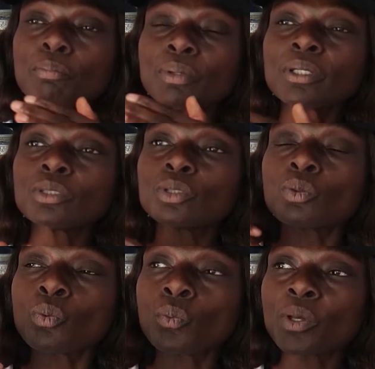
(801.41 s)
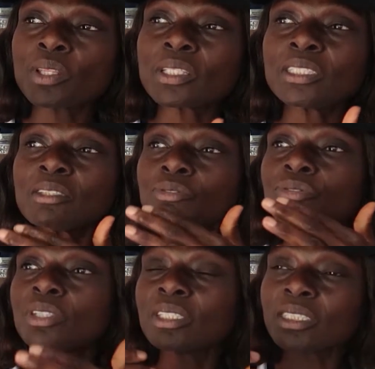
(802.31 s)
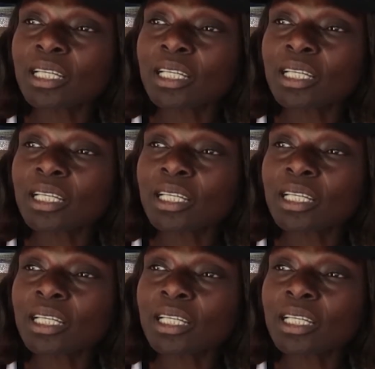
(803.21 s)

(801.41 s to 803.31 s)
built with different